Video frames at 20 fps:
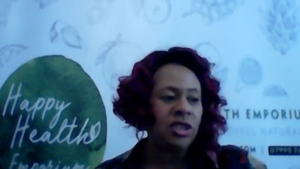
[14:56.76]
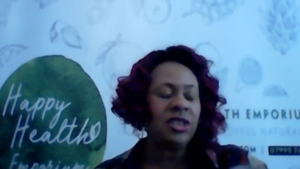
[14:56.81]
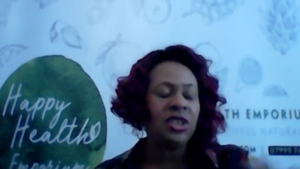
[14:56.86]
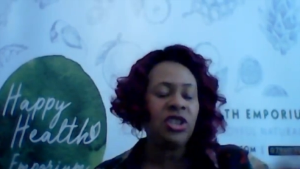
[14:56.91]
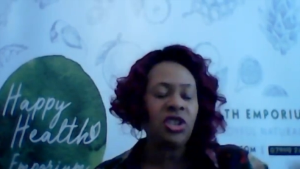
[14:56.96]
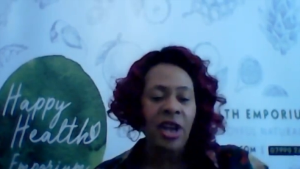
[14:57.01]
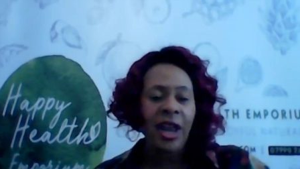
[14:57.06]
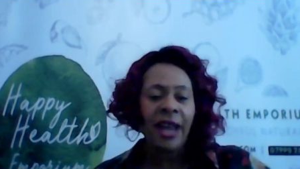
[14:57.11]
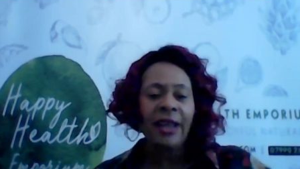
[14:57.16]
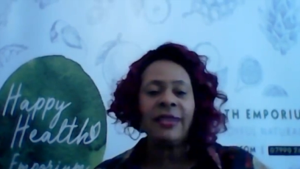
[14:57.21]

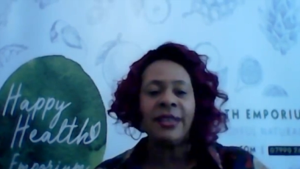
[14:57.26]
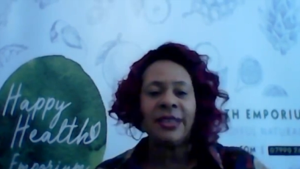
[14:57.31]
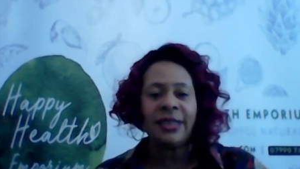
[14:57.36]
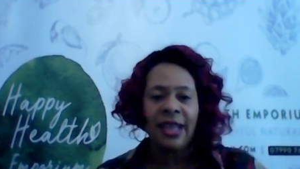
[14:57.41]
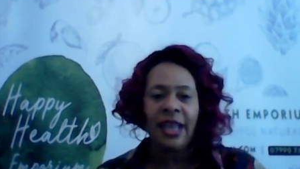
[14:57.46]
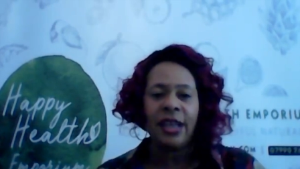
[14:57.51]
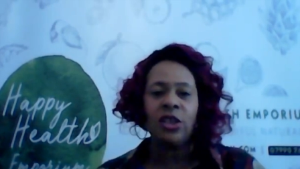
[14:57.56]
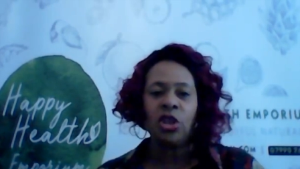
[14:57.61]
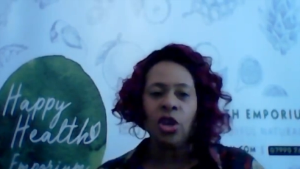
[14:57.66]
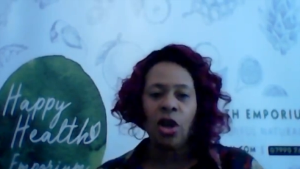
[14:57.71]
check the
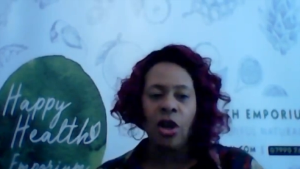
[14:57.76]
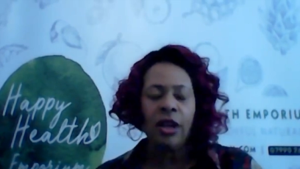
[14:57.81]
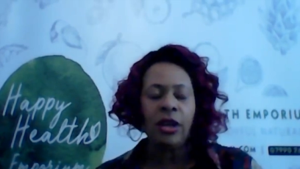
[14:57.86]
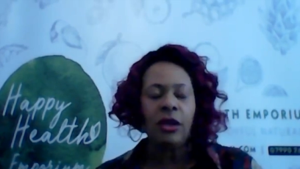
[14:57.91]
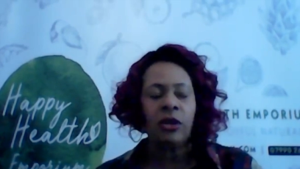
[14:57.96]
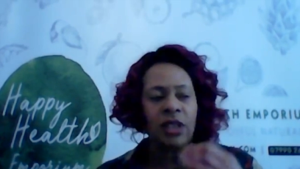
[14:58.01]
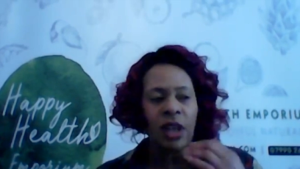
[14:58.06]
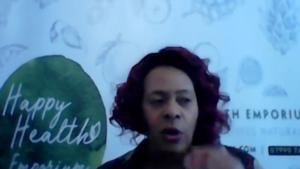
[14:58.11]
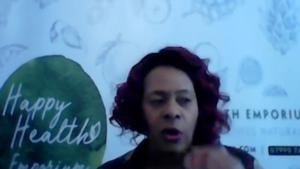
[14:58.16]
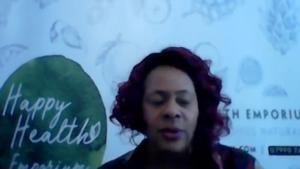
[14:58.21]
stage early,
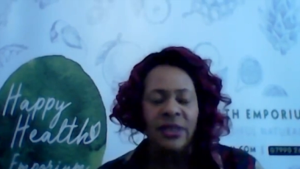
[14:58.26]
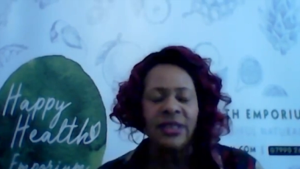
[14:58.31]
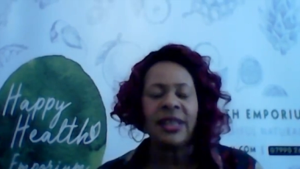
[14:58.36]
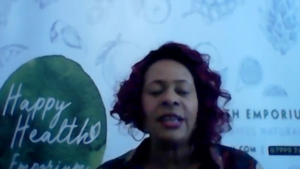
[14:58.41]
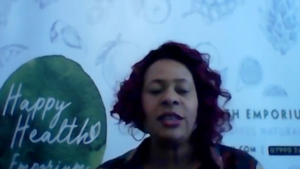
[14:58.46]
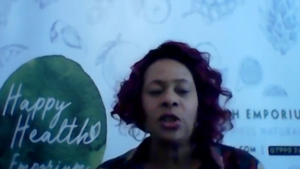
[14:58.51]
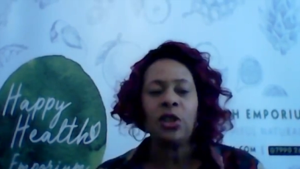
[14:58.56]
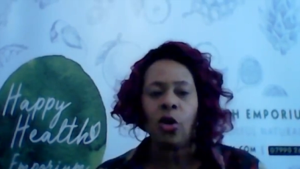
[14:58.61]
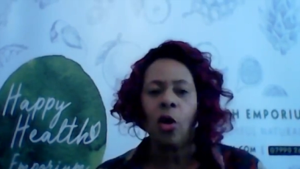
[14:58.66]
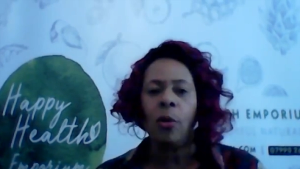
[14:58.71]
because I always say
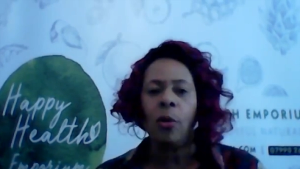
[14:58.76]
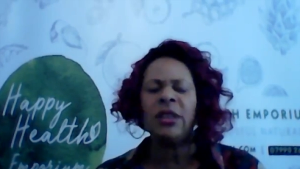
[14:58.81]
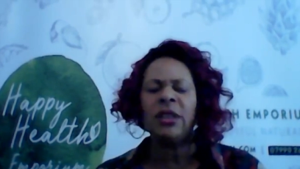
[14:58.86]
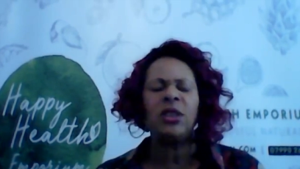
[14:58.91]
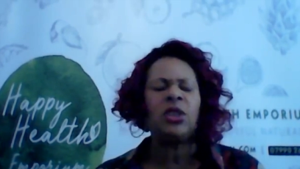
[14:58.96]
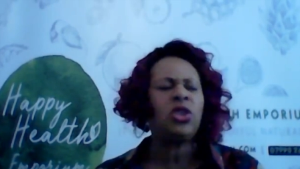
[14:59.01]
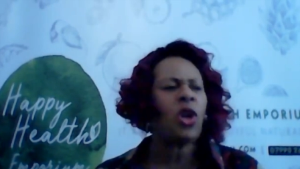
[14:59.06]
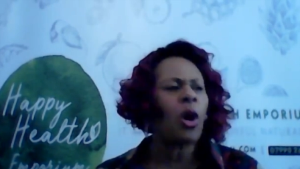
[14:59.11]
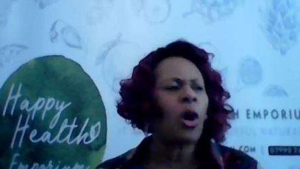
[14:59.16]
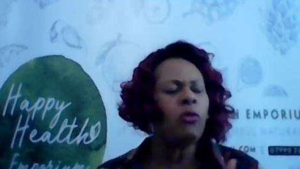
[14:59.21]
to comics,
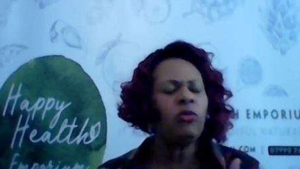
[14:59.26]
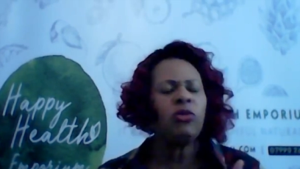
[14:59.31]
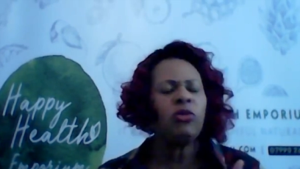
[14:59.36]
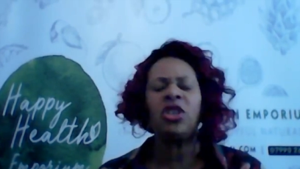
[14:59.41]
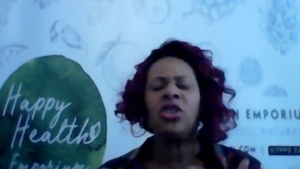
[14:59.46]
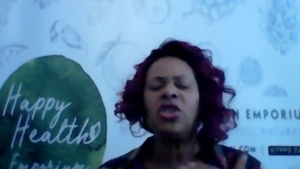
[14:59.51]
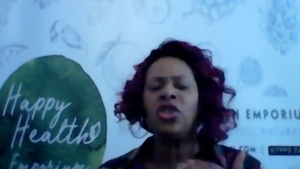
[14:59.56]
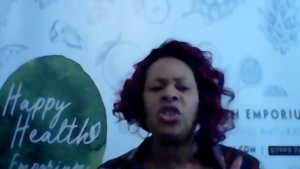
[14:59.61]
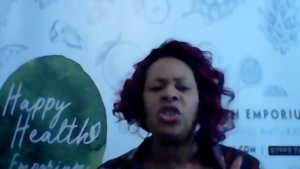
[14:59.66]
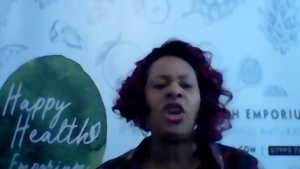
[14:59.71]
don't
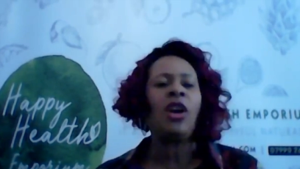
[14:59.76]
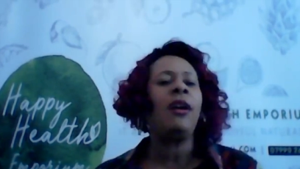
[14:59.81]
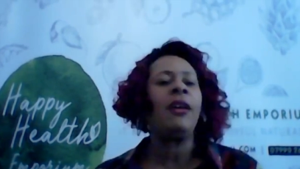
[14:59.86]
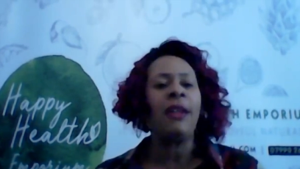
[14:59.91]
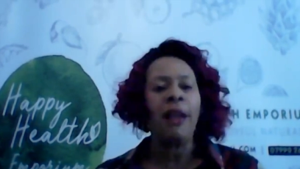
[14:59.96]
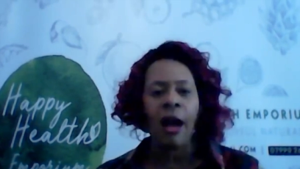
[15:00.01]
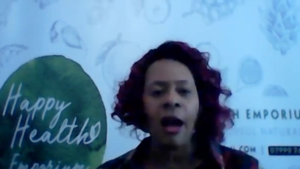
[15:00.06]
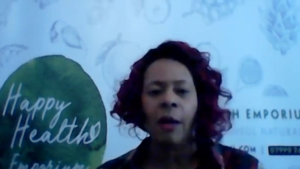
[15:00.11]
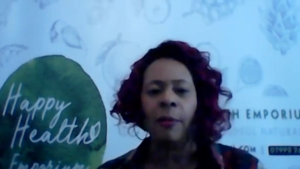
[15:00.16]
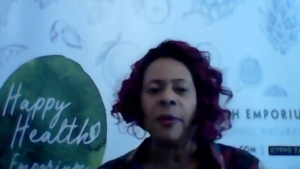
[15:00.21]
just turn
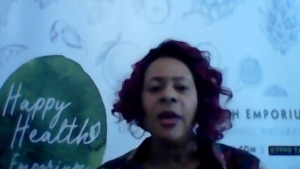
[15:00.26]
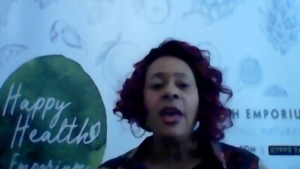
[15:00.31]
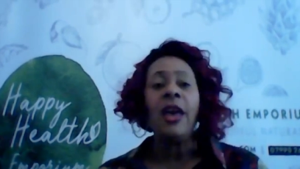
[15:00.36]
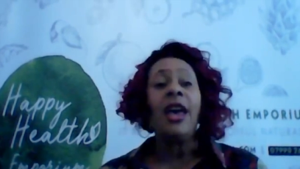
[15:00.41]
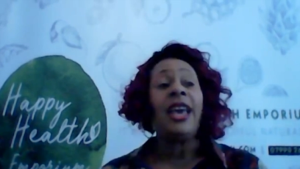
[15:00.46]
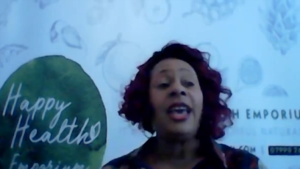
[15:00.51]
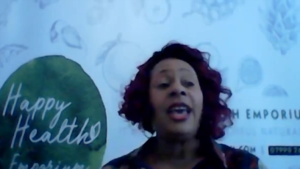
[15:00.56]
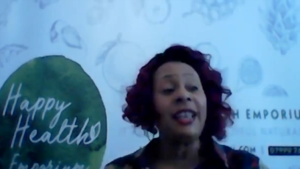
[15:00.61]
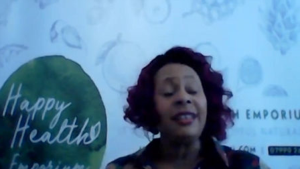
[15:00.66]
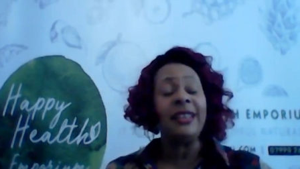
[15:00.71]
up,
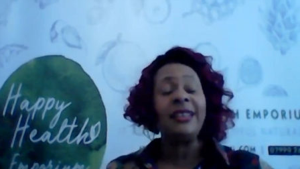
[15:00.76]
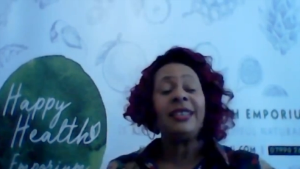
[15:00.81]
hit the